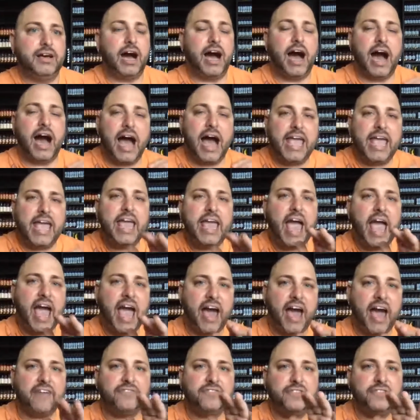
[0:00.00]
I
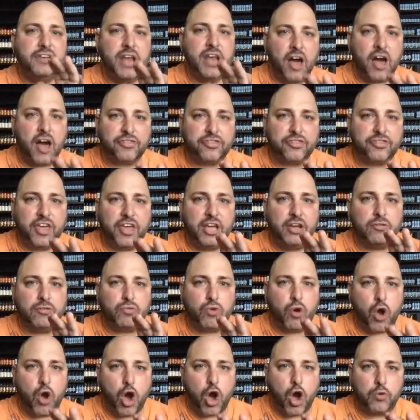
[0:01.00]
have nothing
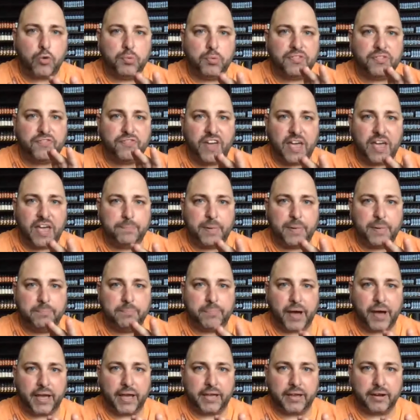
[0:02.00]
wrong with vaping
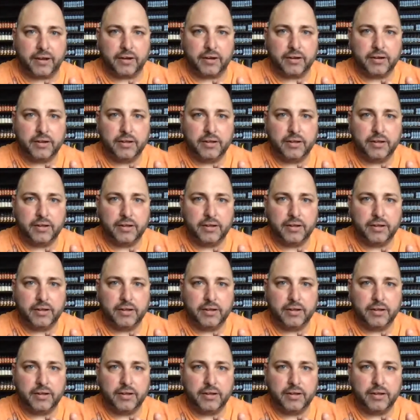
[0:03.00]
biker.